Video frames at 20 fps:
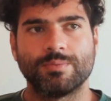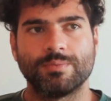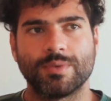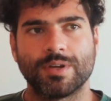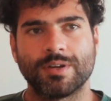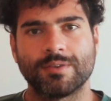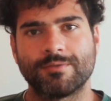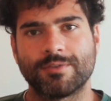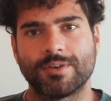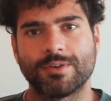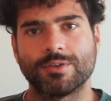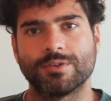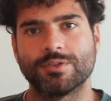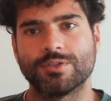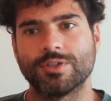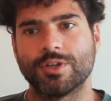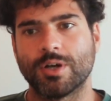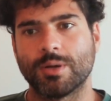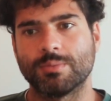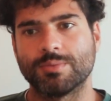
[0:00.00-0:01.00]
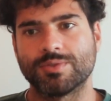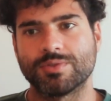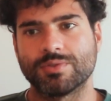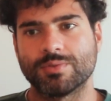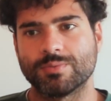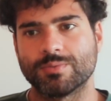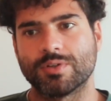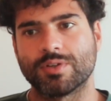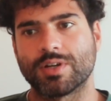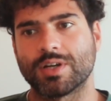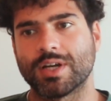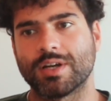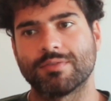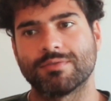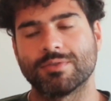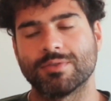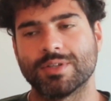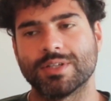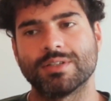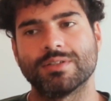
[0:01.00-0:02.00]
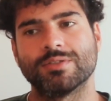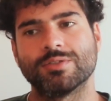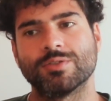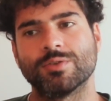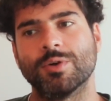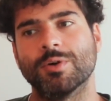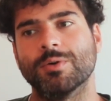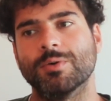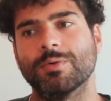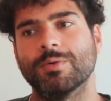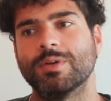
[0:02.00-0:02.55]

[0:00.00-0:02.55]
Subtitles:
a very good job, so I'm gonna have to let this go.